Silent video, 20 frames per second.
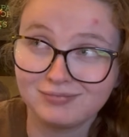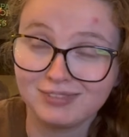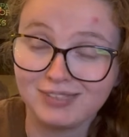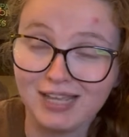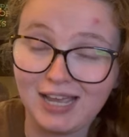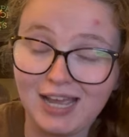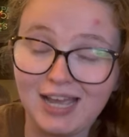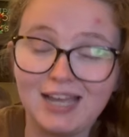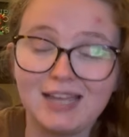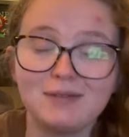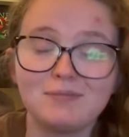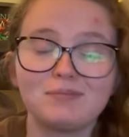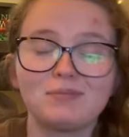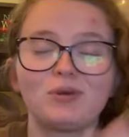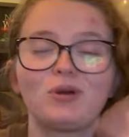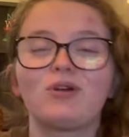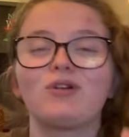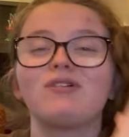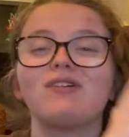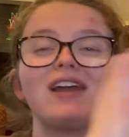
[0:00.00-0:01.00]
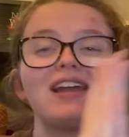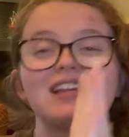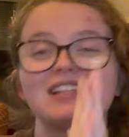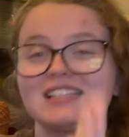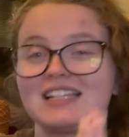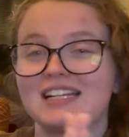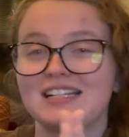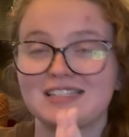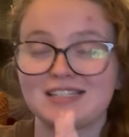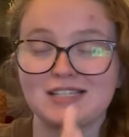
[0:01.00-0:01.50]
I'm praying
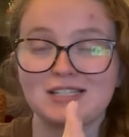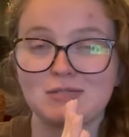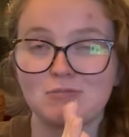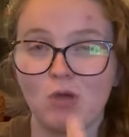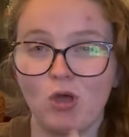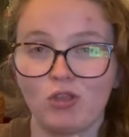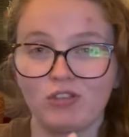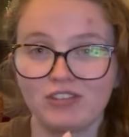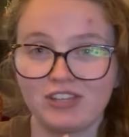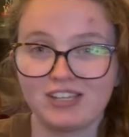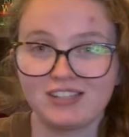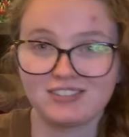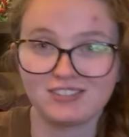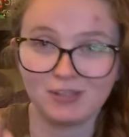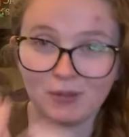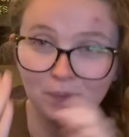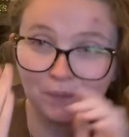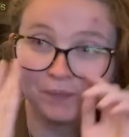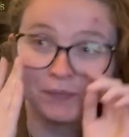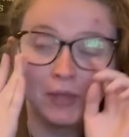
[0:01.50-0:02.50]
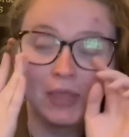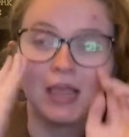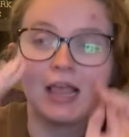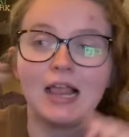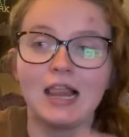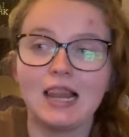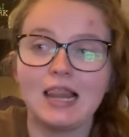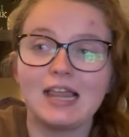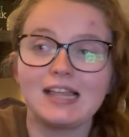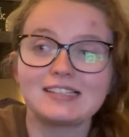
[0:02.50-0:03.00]
that it's a small thing, so
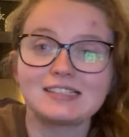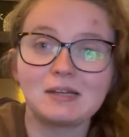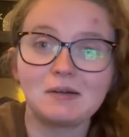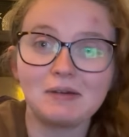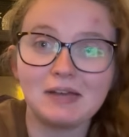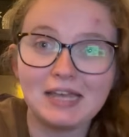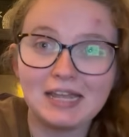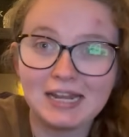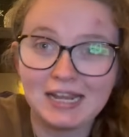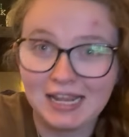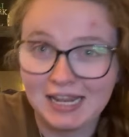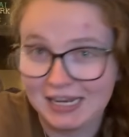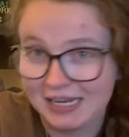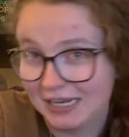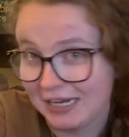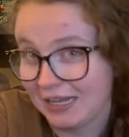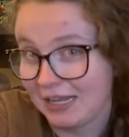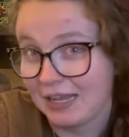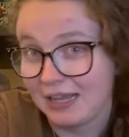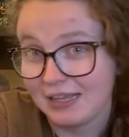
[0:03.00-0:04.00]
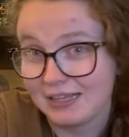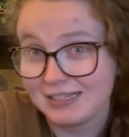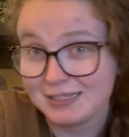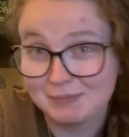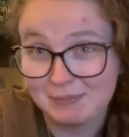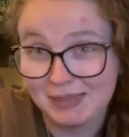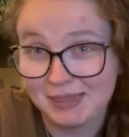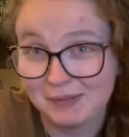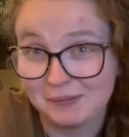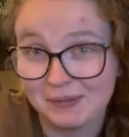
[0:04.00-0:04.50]
let's go ahead and
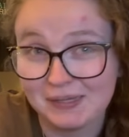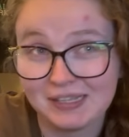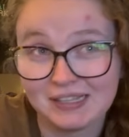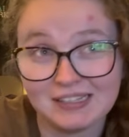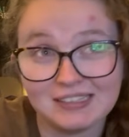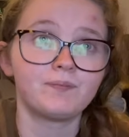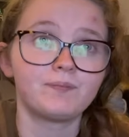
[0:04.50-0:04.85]
spin the wheel.